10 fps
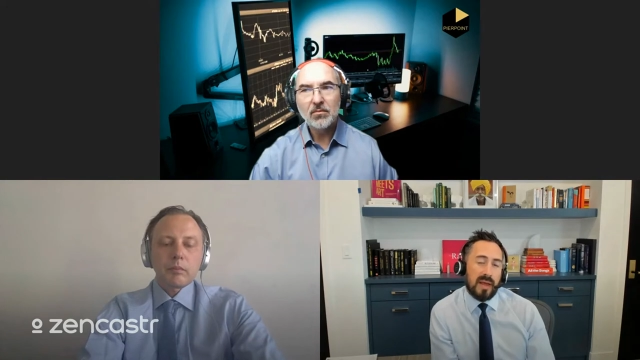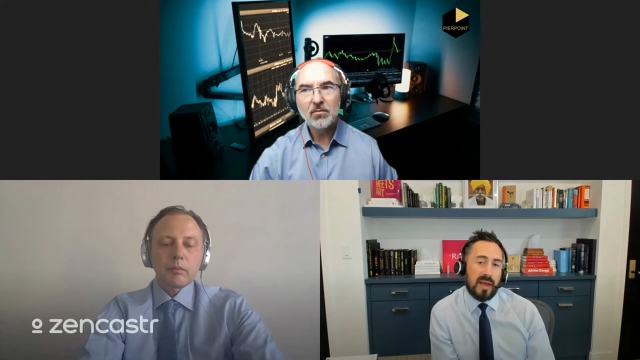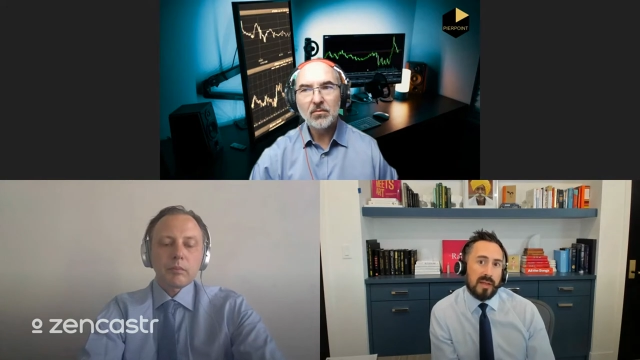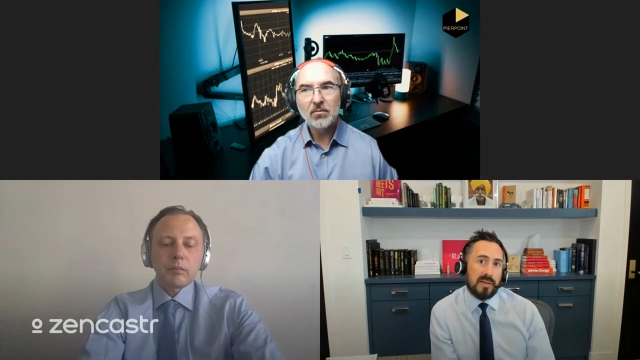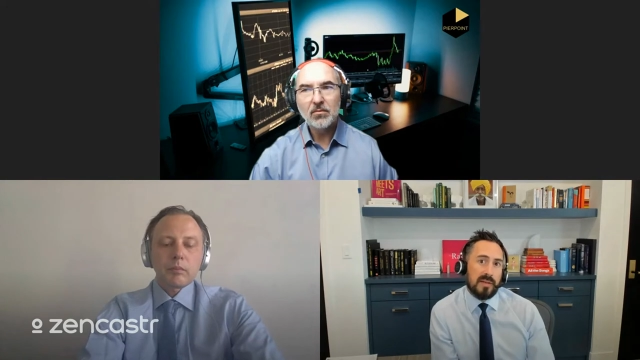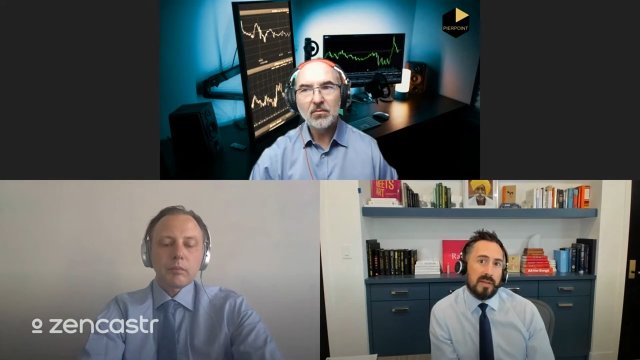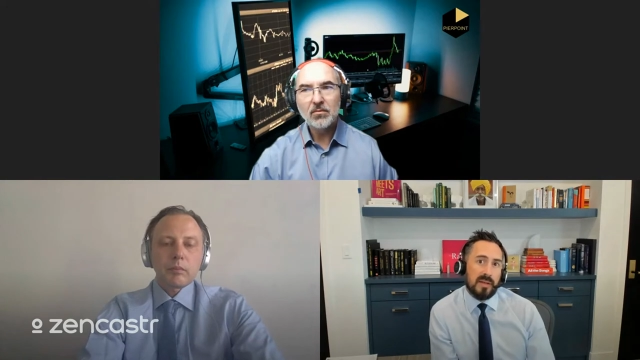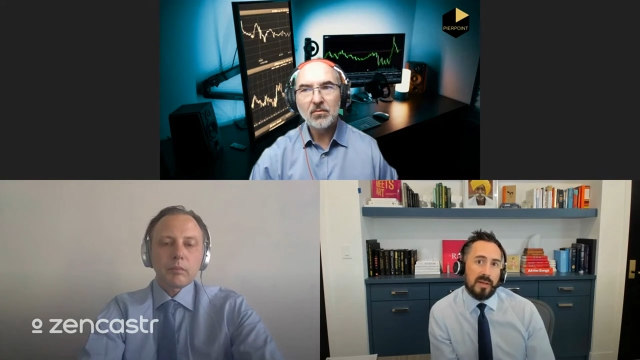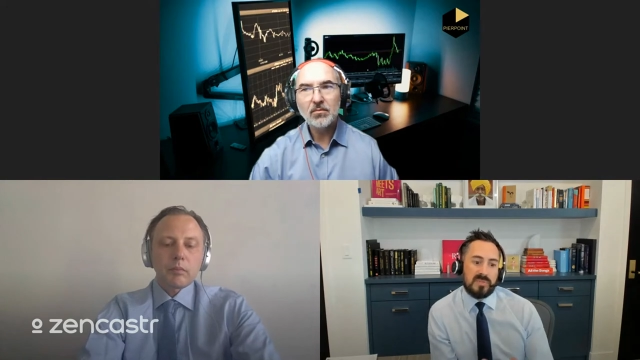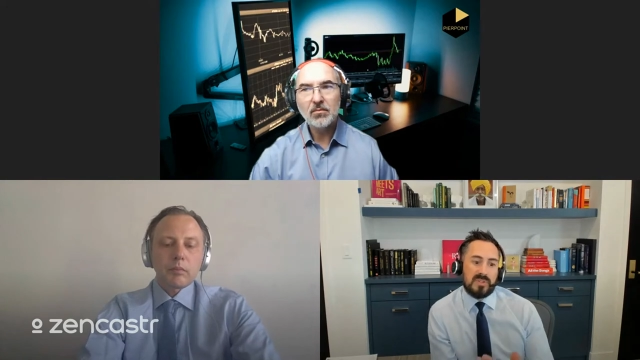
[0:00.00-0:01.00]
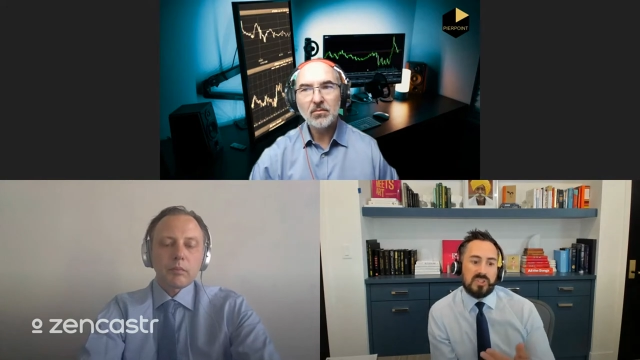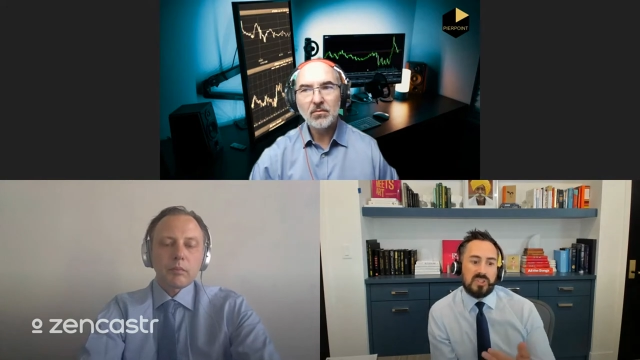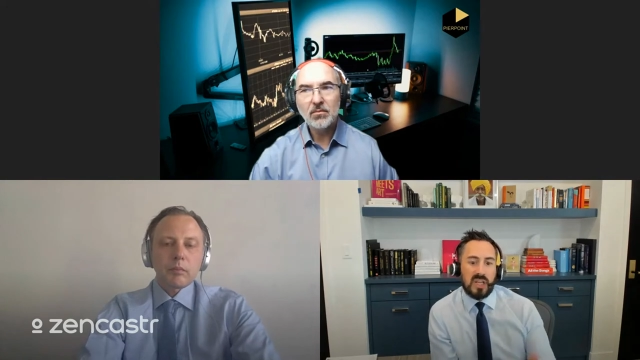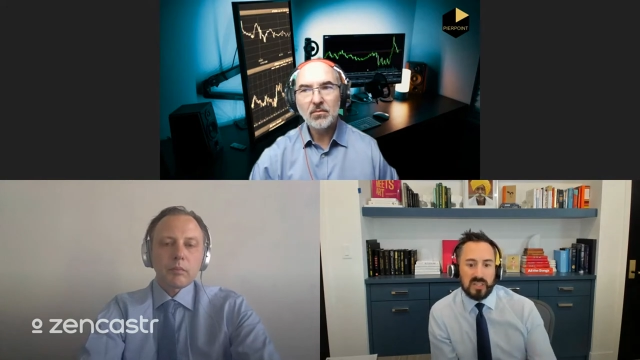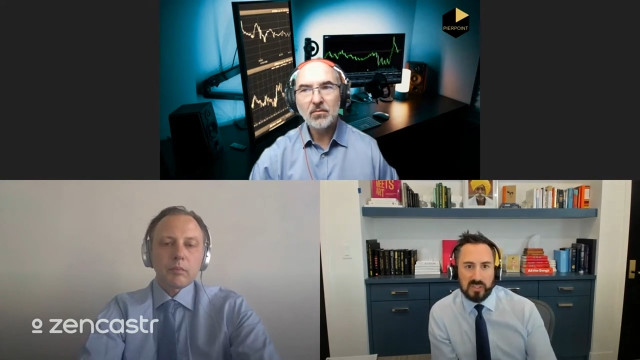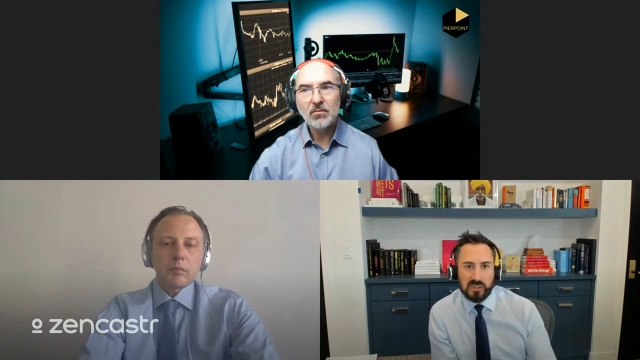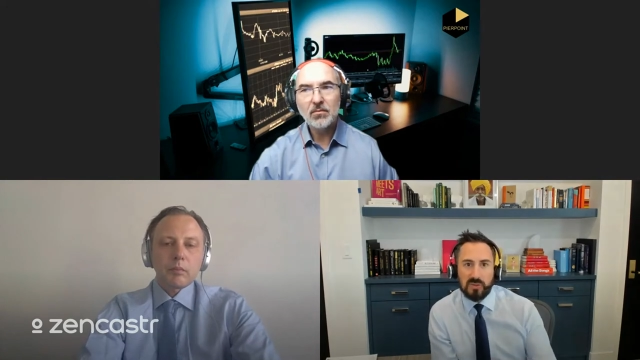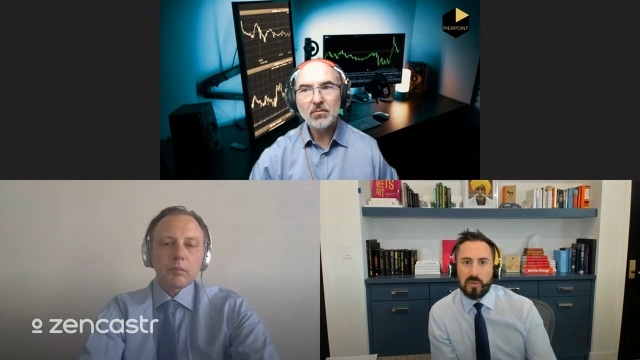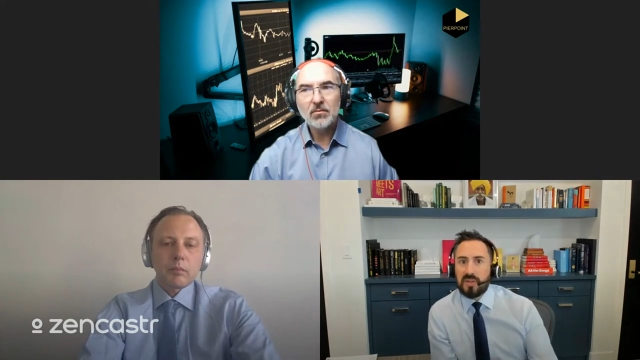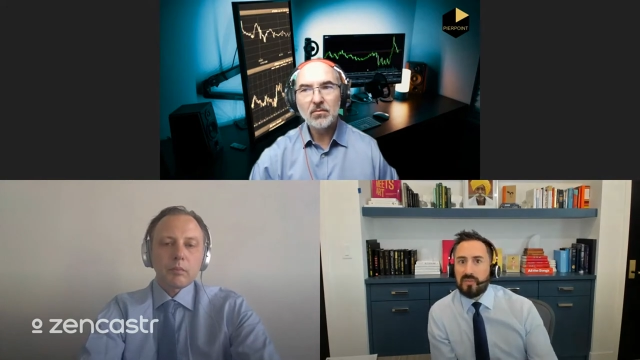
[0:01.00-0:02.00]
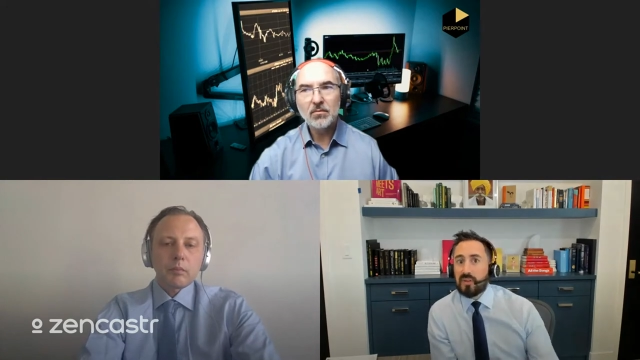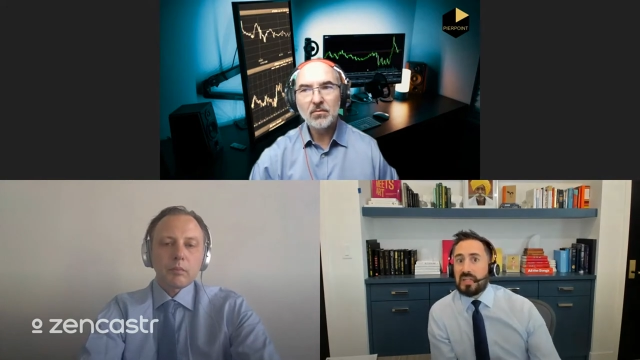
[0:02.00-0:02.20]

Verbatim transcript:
Speaker 1: that changes a little bit of your